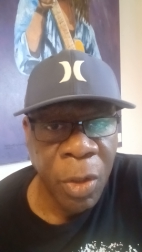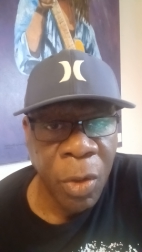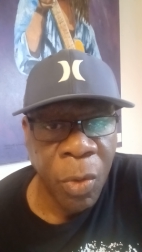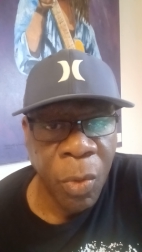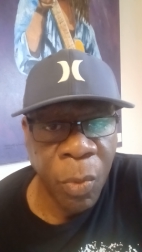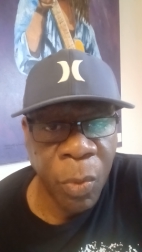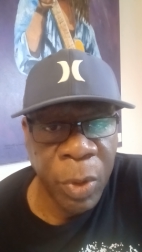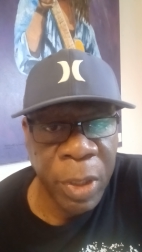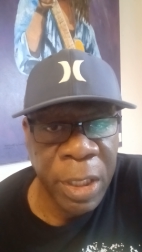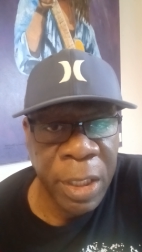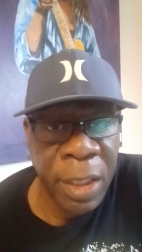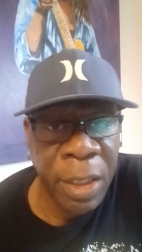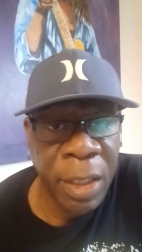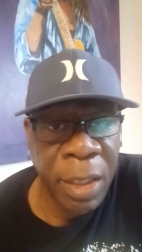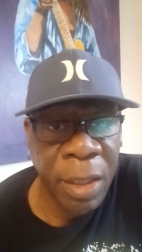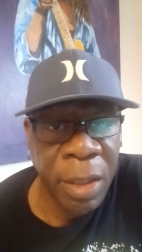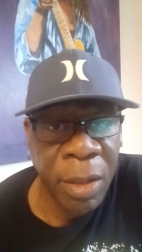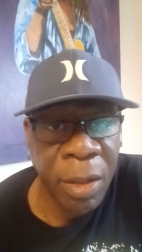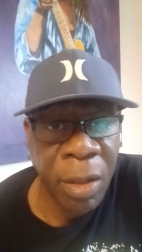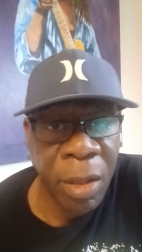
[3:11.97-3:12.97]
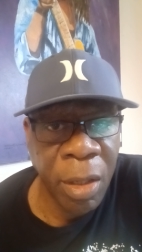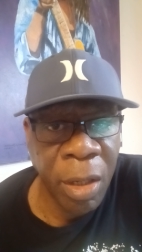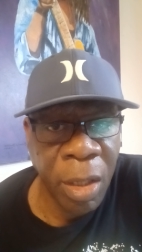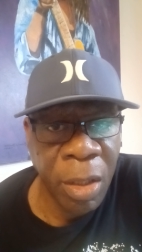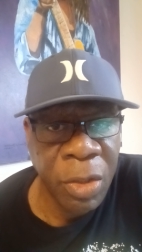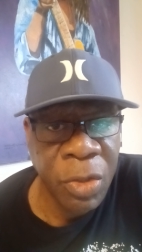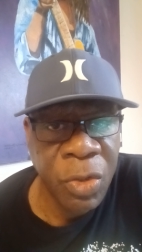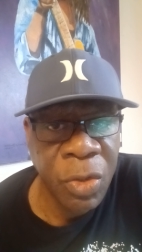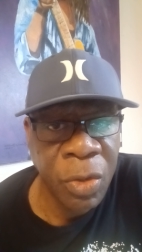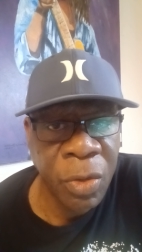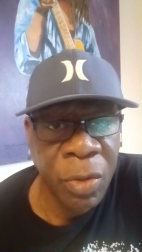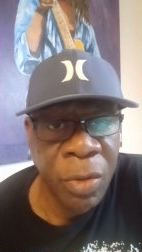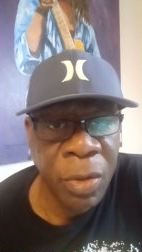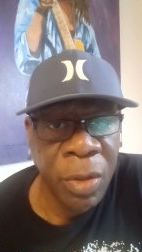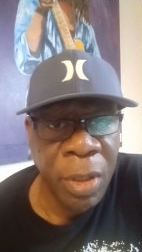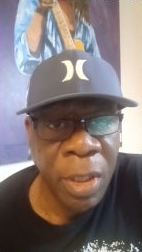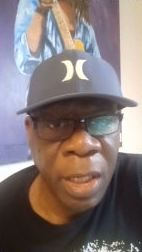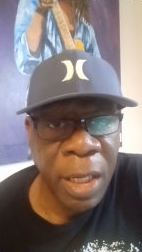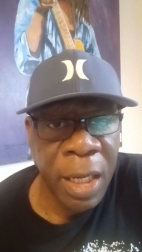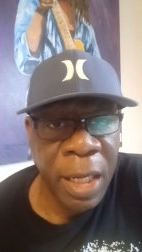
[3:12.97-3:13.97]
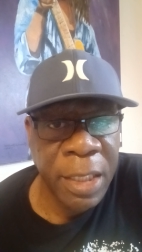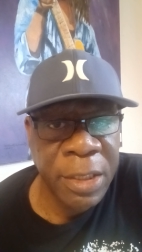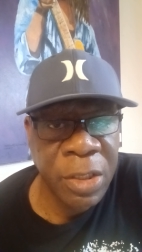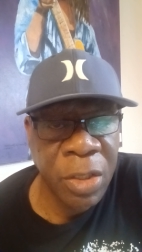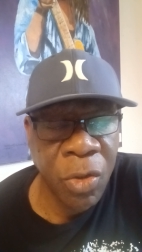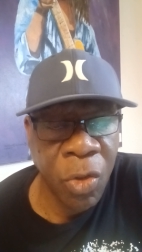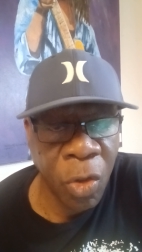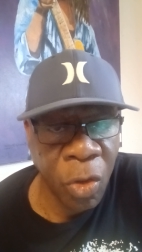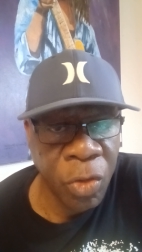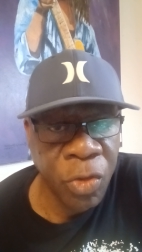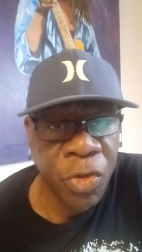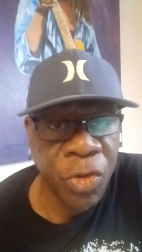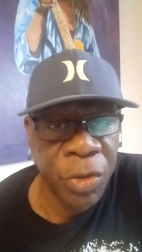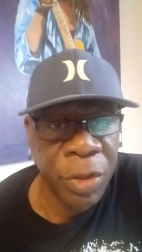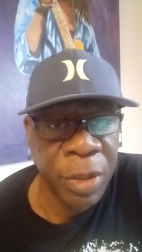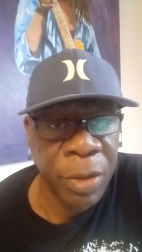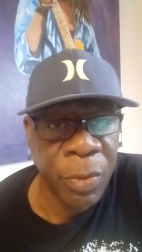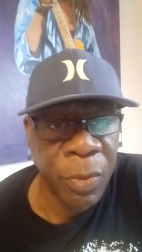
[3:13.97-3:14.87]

We also, as a country,